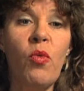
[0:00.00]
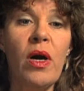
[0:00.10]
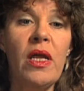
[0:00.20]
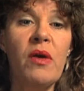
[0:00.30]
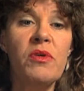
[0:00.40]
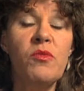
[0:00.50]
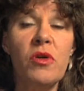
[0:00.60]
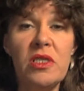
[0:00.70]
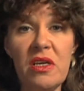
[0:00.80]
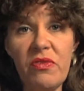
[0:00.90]
when it was
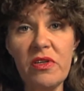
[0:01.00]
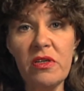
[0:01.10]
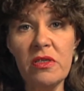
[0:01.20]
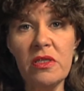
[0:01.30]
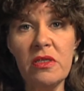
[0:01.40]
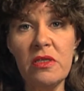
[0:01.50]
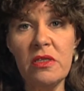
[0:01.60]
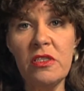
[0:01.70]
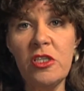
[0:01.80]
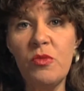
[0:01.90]
more difficult
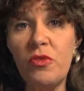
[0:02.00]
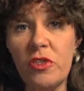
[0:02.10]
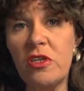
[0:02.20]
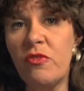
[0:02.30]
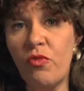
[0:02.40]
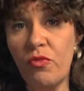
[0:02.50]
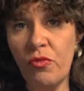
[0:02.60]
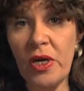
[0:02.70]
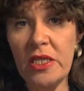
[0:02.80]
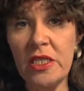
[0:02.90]
to preserve
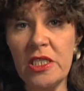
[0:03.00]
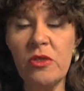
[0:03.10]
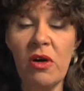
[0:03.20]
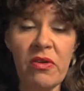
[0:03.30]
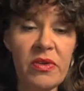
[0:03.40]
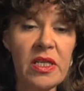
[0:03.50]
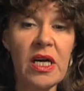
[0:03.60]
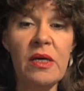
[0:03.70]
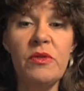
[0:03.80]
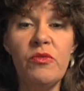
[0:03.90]
wet tissue,
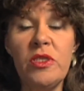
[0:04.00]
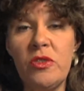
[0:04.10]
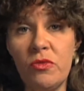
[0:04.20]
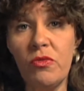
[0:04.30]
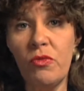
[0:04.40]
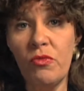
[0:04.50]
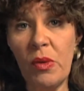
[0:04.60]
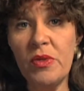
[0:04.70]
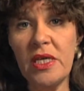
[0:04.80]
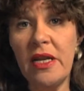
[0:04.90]
oftentimes it was
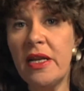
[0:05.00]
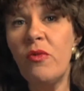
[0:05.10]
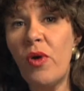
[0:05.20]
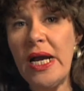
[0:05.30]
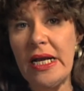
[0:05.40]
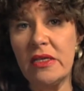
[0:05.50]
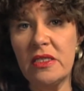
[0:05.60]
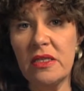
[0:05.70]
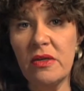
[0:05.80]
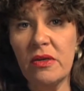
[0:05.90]
represented in
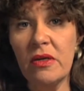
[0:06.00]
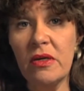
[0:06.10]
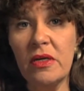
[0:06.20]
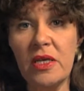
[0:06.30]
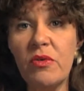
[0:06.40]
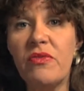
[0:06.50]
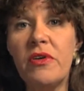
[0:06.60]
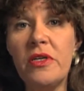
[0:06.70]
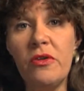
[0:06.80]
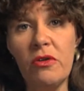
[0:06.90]
wax, because that was
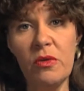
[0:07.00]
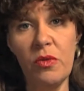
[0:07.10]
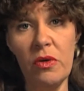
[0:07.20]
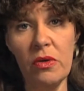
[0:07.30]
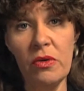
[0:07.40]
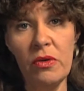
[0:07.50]
very durable.